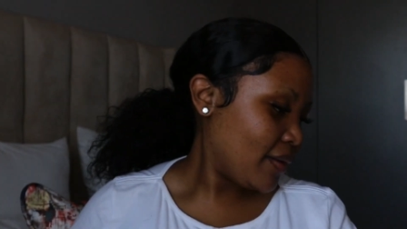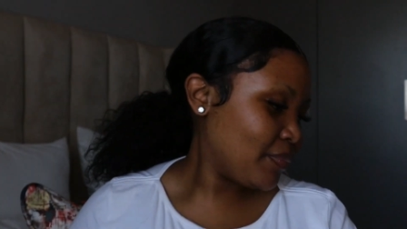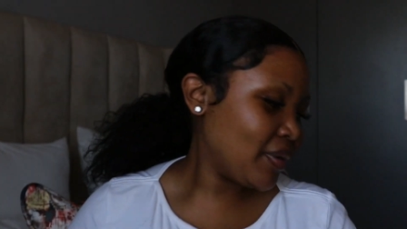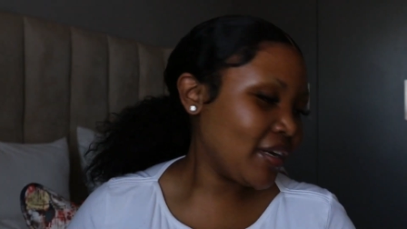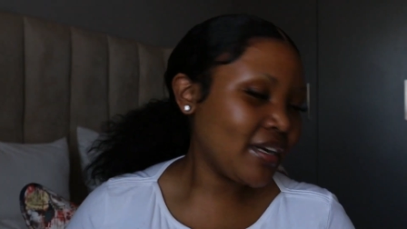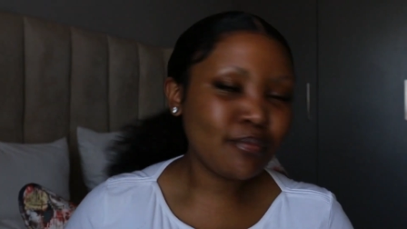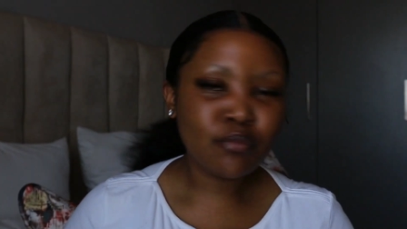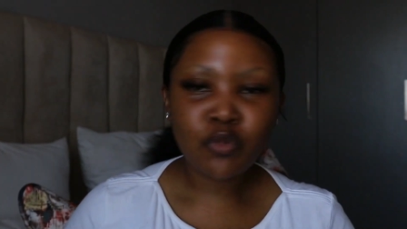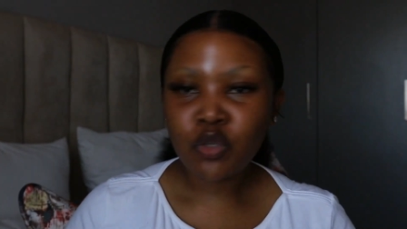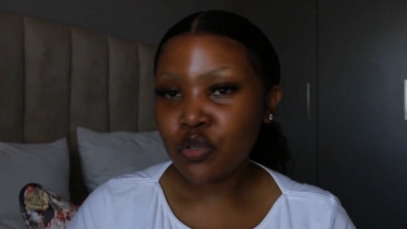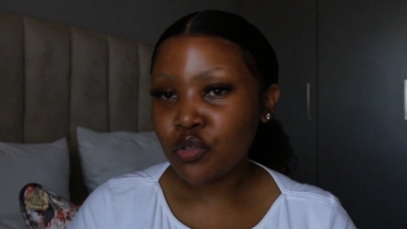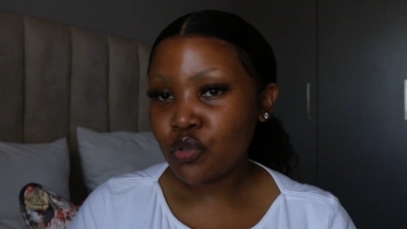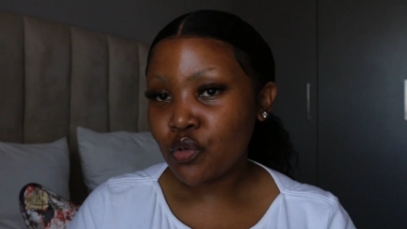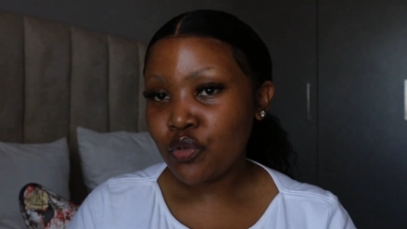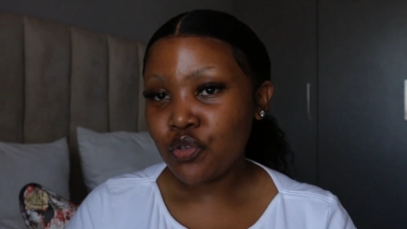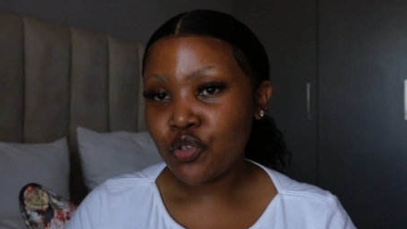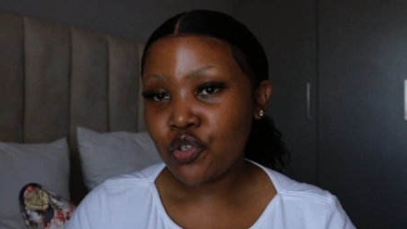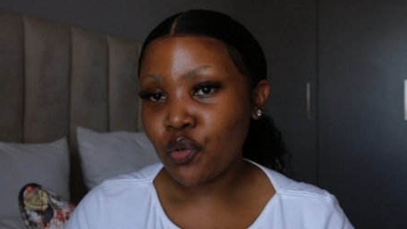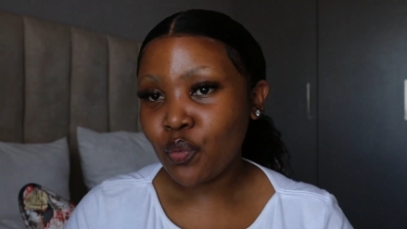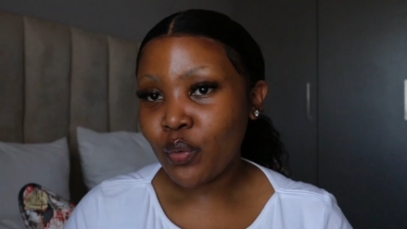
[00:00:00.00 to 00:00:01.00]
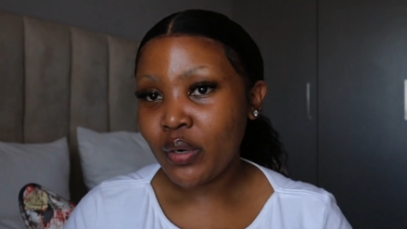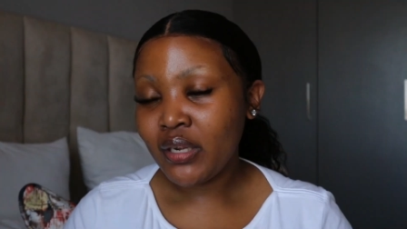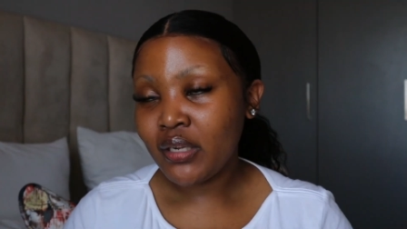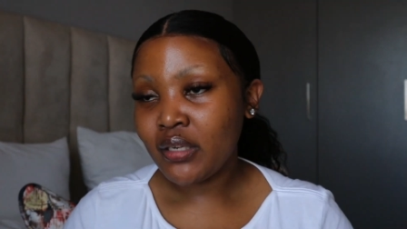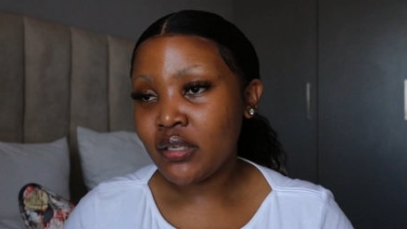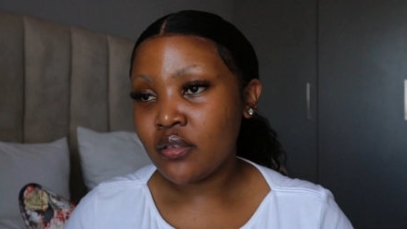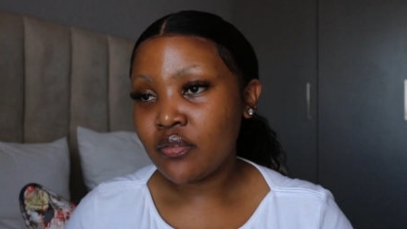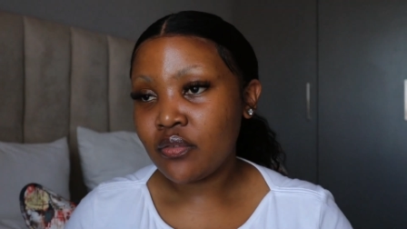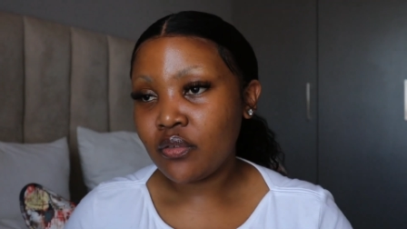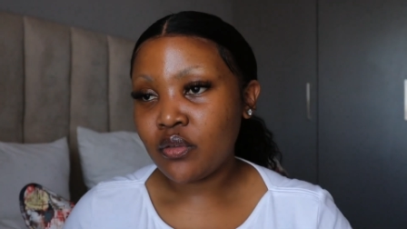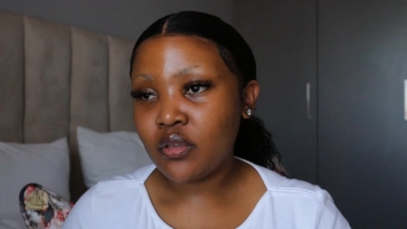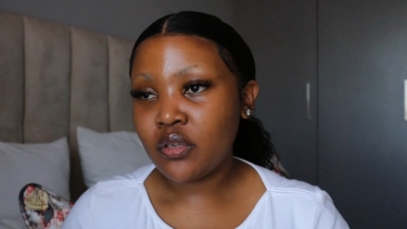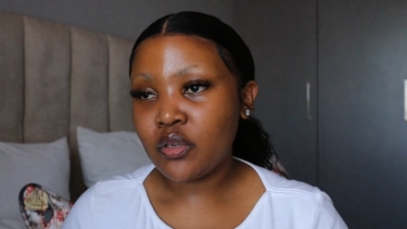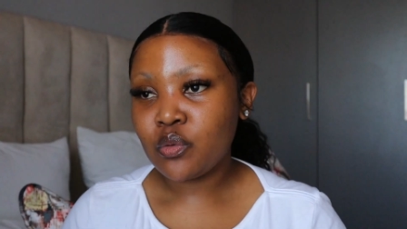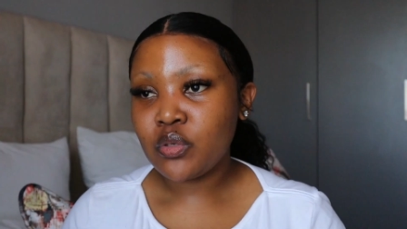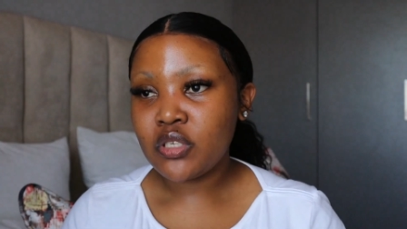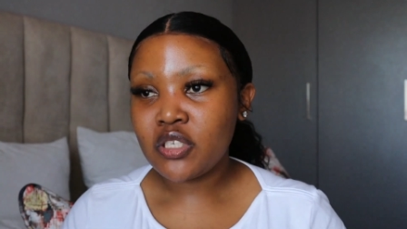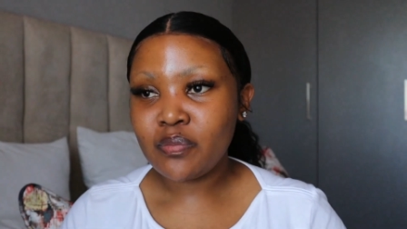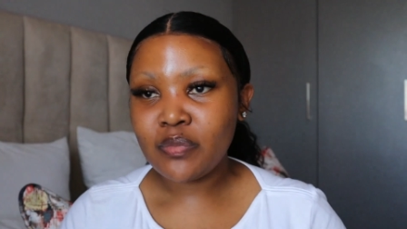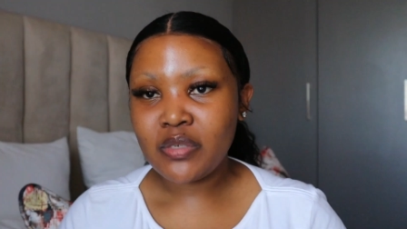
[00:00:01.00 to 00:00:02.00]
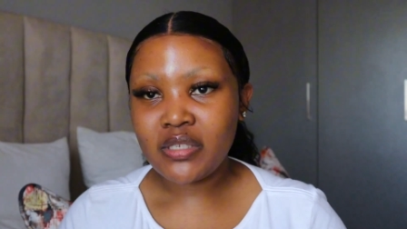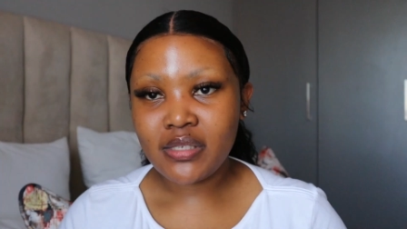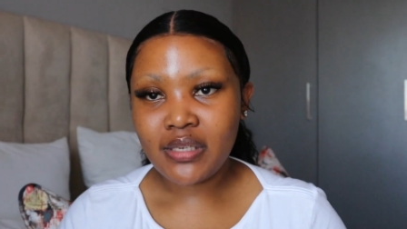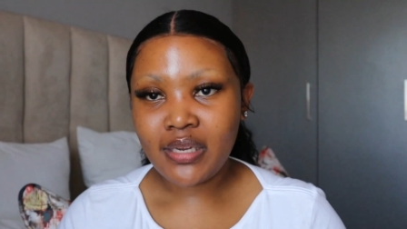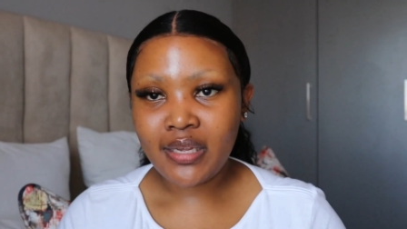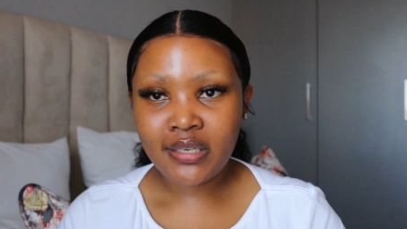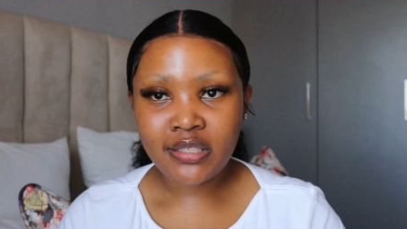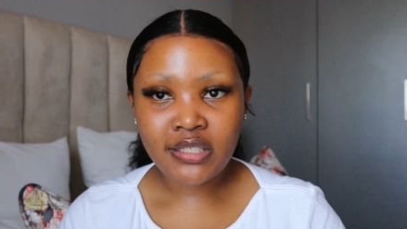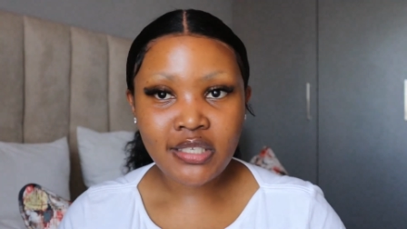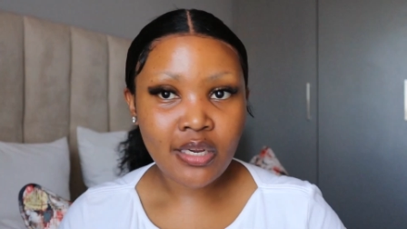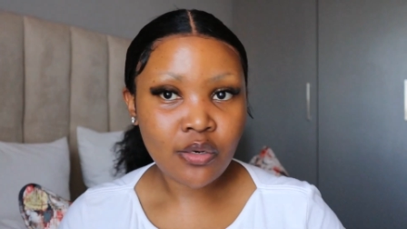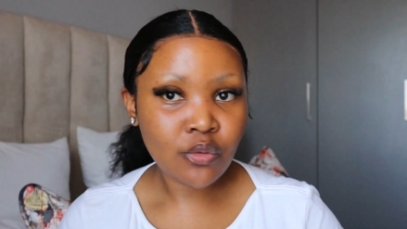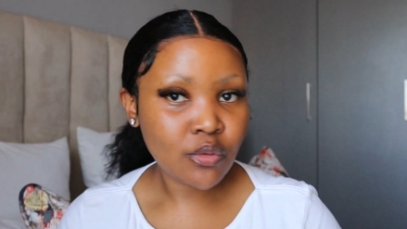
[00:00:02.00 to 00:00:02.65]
but I'm not going to wear it for the Christmas lunch.